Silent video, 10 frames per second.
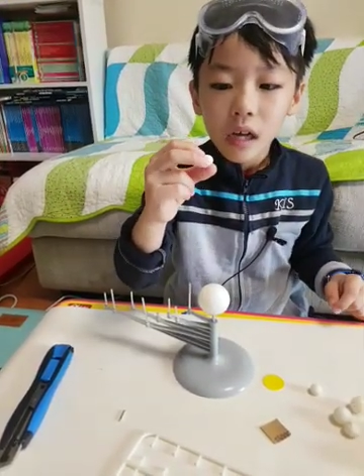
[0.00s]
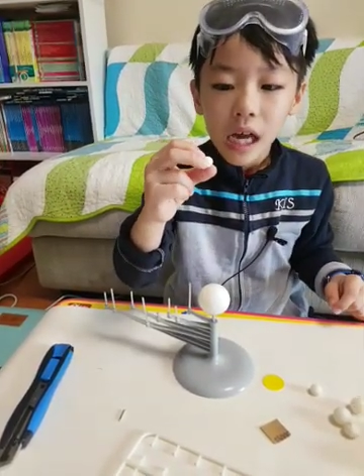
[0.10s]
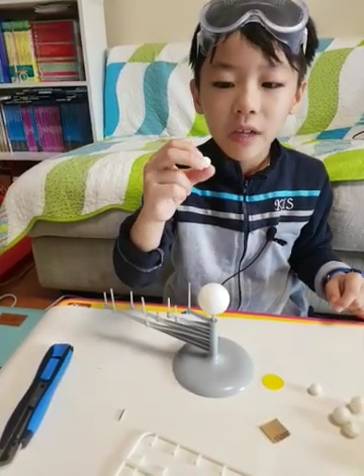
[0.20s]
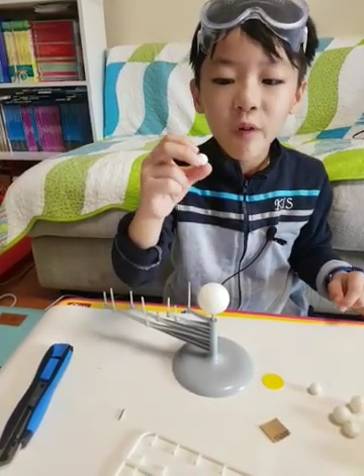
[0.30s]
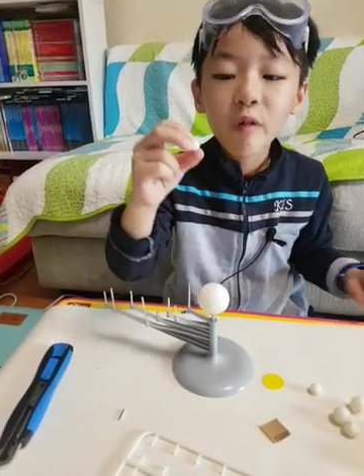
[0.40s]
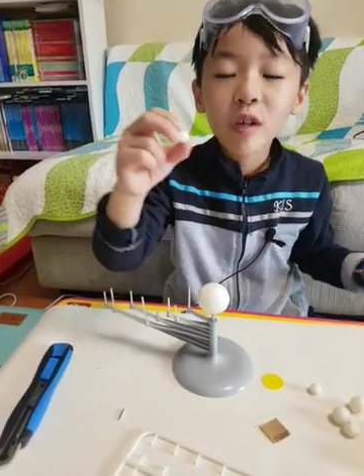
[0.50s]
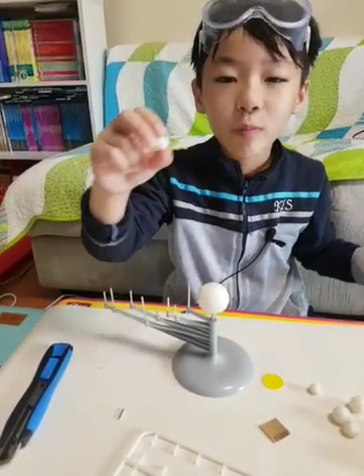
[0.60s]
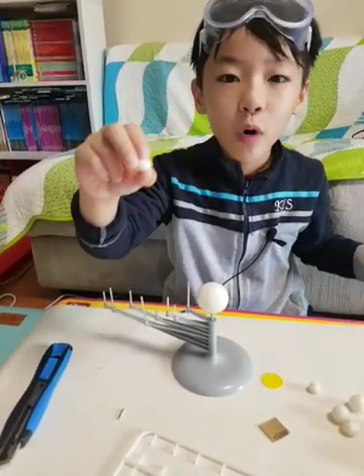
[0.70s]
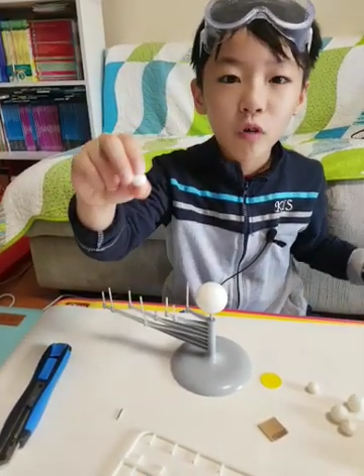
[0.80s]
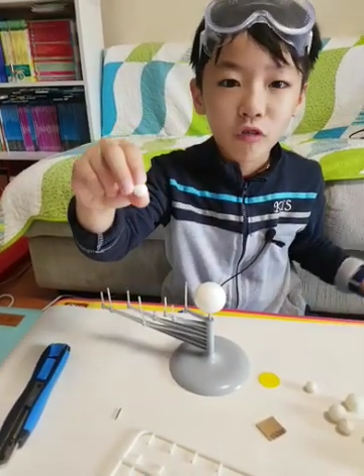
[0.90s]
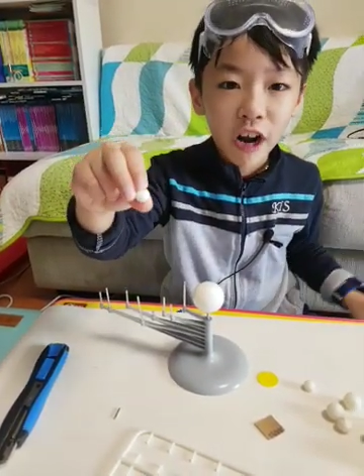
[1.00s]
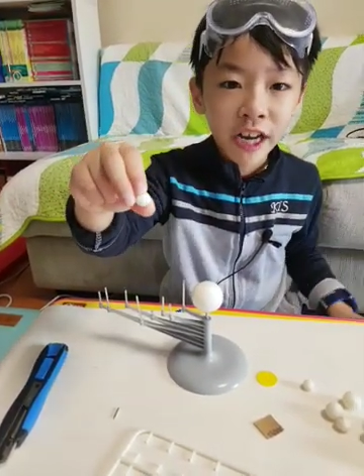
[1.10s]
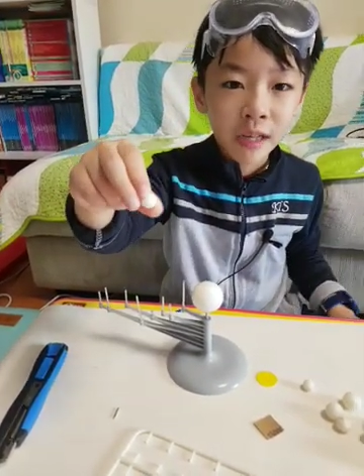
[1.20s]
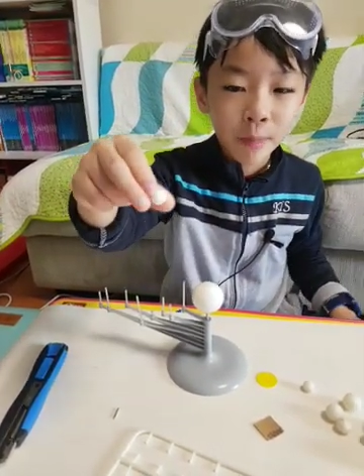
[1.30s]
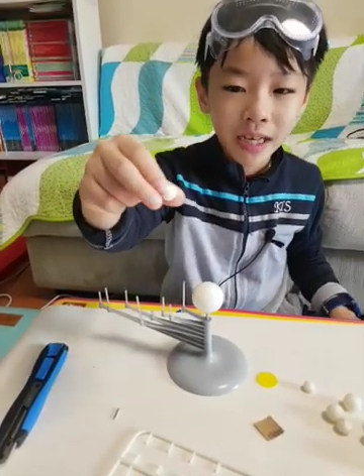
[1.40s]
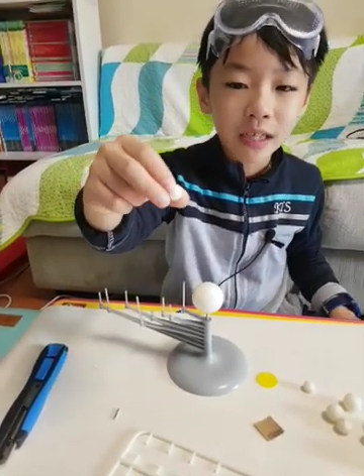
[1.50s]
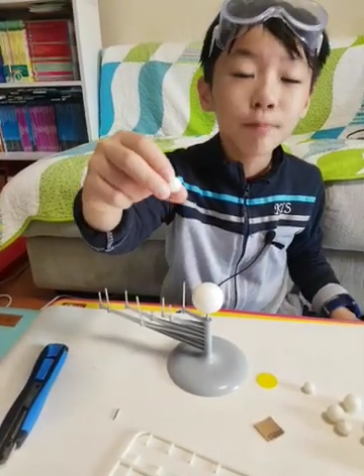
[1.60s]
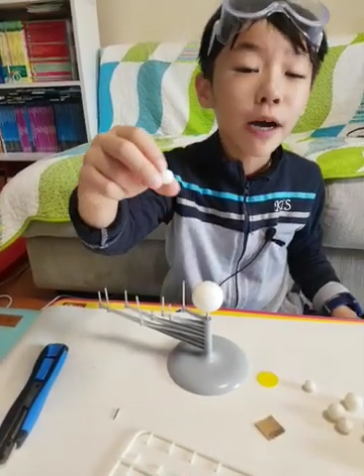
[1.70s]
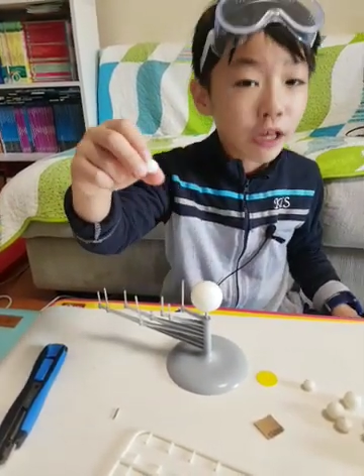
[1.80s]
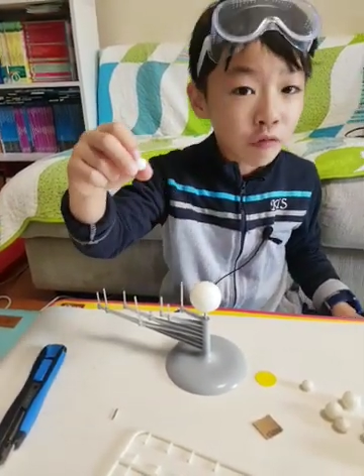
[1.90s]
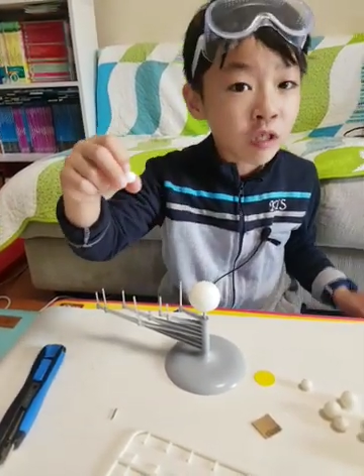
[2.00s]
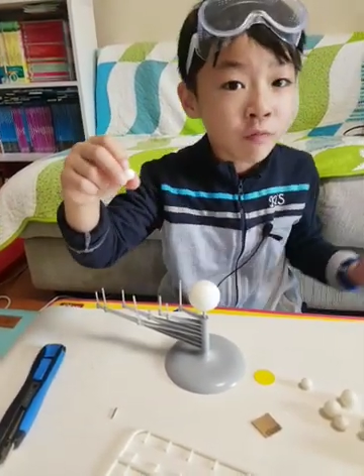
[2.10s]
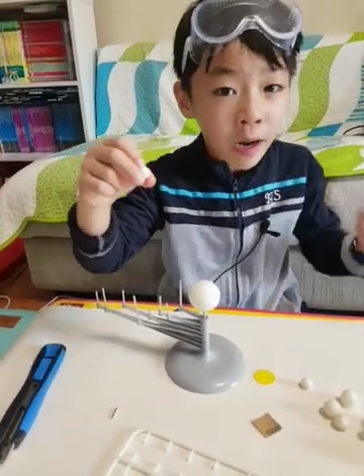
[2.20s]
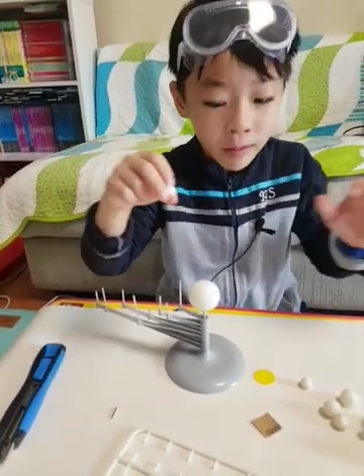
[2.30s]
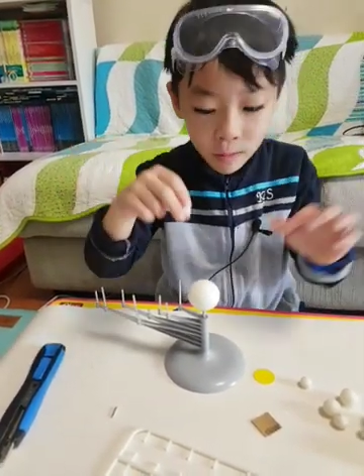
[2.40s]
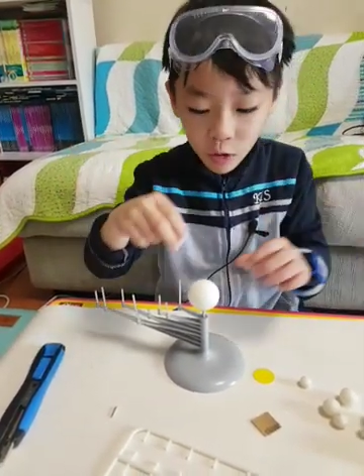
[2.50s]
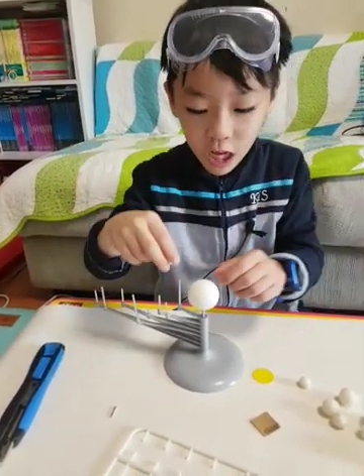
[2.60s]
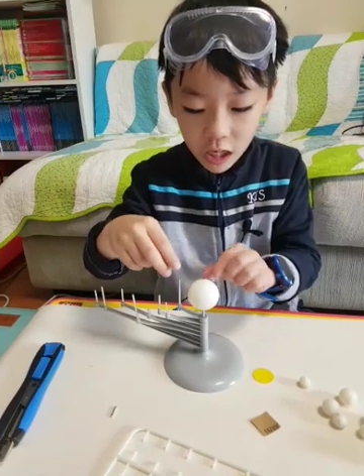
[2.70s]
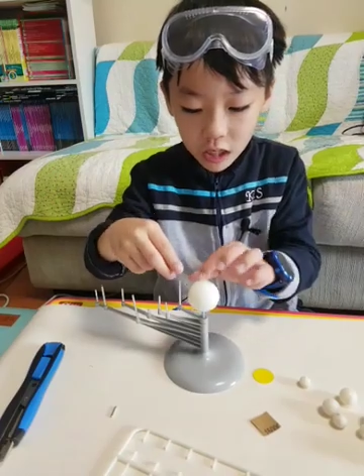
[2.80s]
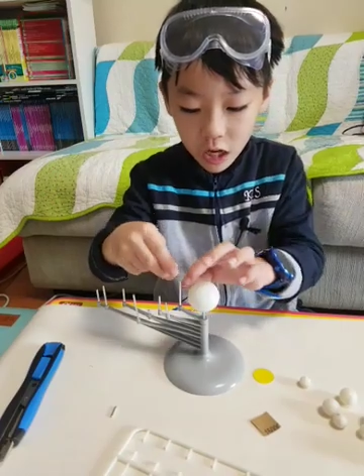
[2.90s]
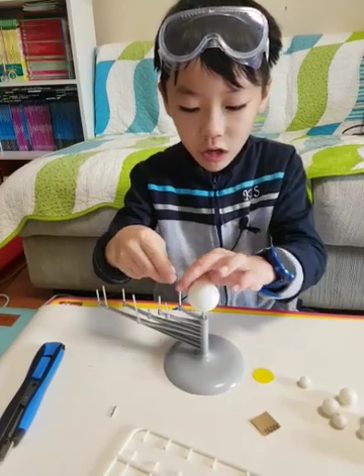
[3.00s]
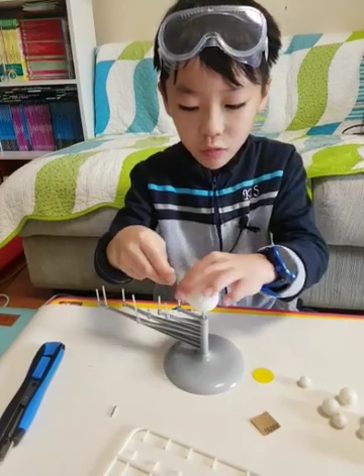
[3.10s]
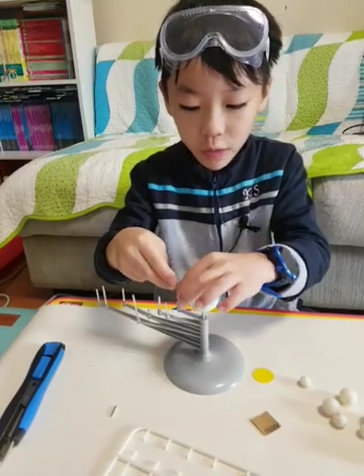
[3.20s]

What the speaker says: It's very small, right? Because Mercury is very small and close,